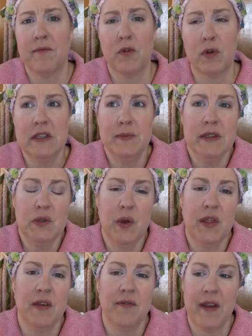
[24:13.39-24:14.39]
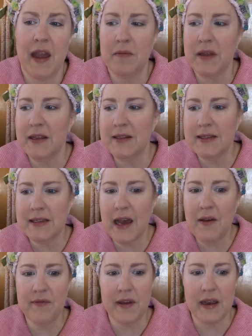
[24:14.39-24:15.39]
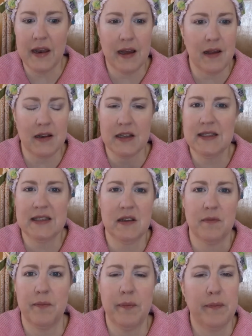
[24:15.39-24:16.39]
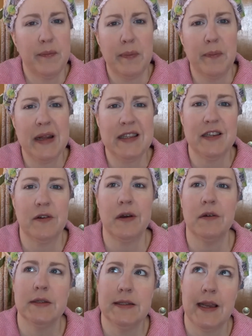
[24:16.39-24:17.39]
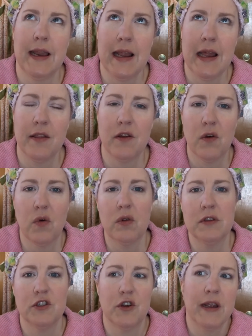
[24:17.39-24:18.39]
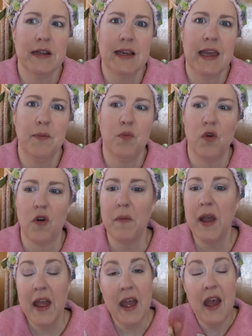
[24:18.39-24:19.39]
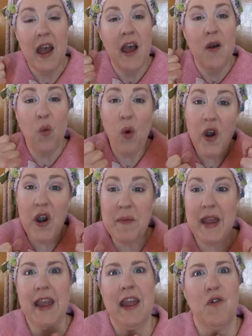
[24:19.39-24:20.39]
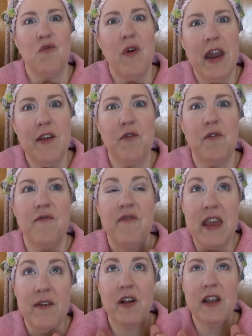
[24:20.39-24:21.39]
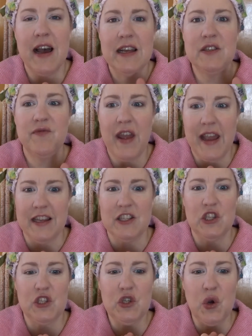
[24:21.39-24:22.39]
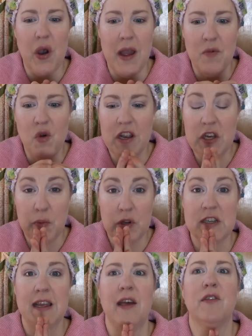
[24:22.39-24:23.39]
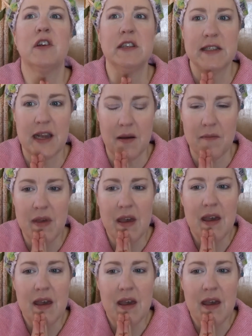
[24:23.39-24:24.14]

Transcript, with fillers: Christmas with the family and stuff, and uh, just putzing around, staying out of the cold, trying to keep warm. warm and getting ready for Viva Las Vegas. So I'm going to put together some,